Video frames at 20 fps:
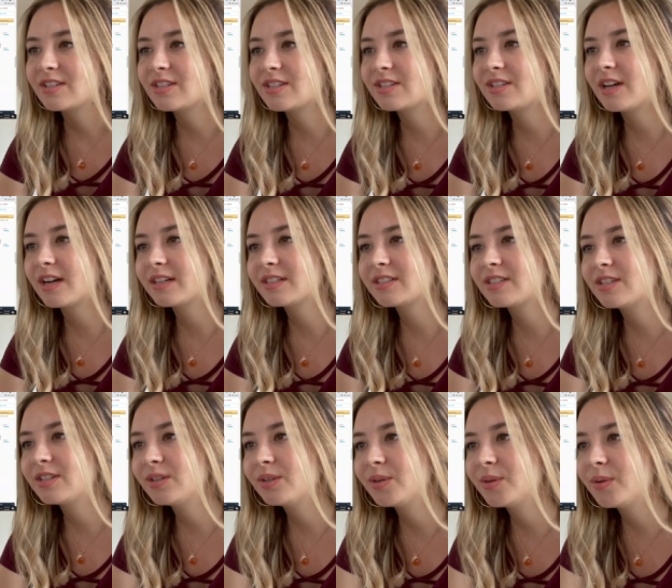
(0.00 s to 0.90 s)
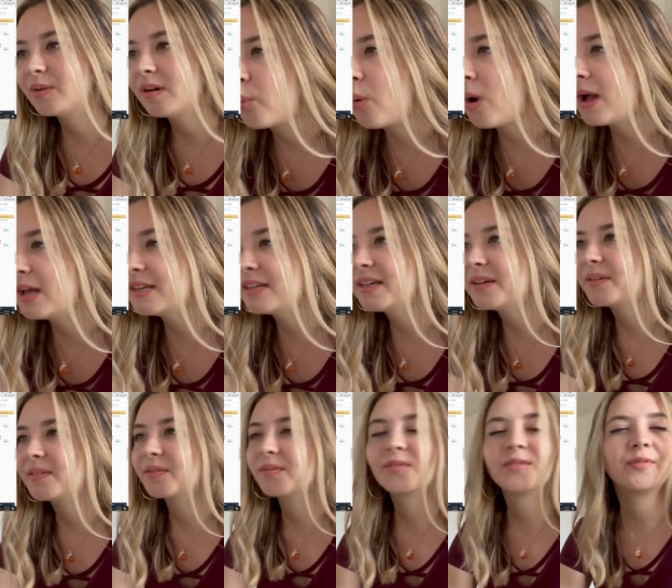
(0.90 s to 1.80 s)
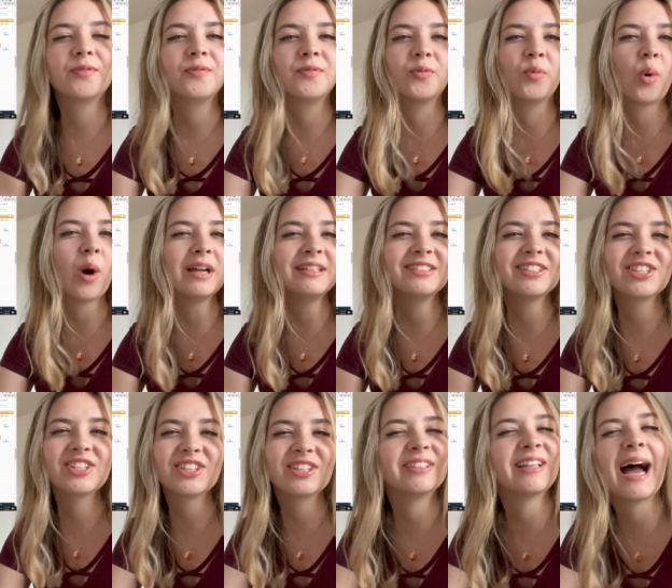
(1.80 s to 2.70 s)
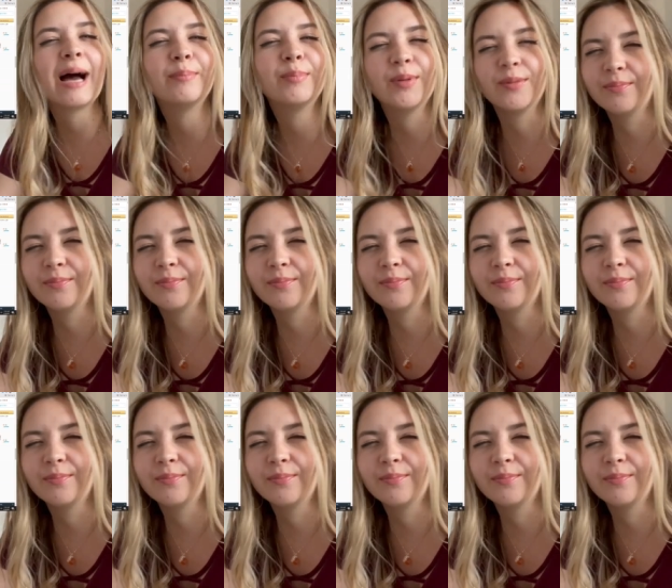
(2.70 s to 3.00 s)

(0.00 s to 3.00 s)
stuck to one slab